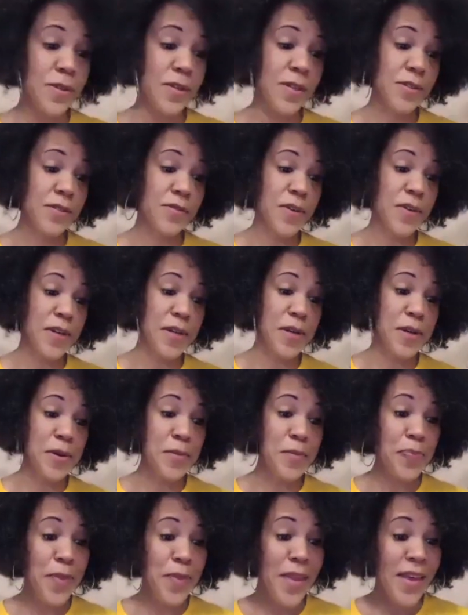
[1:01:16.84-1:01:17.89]
that's right.
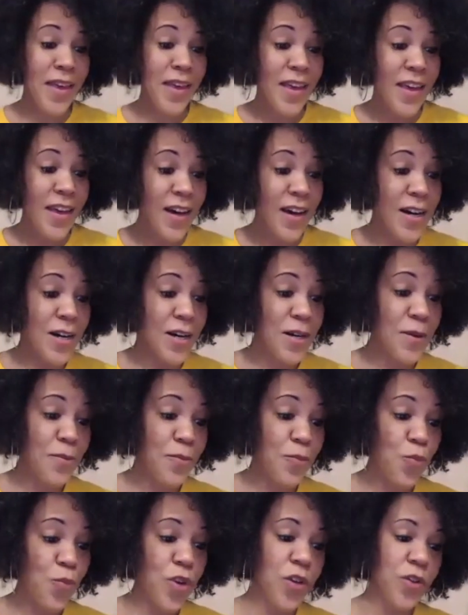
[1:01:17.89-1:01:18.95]

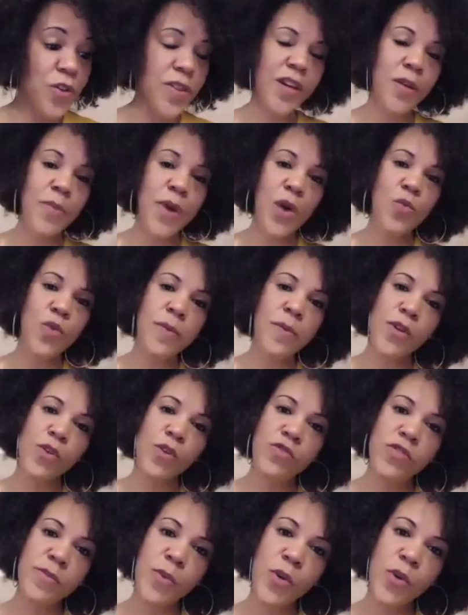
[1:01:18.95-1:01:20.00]
Um, what do you think about women who
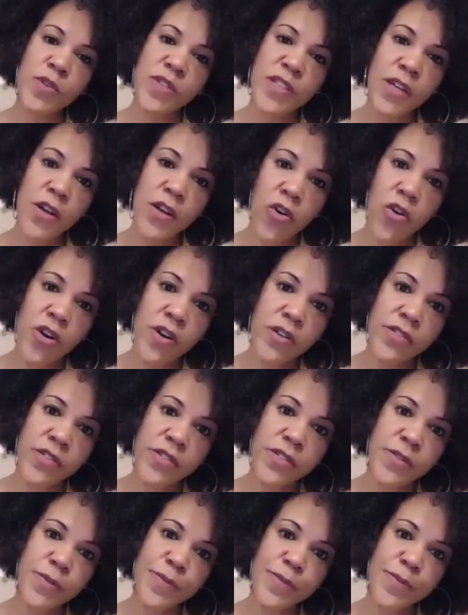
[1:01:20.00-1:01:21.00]
smoke cigars?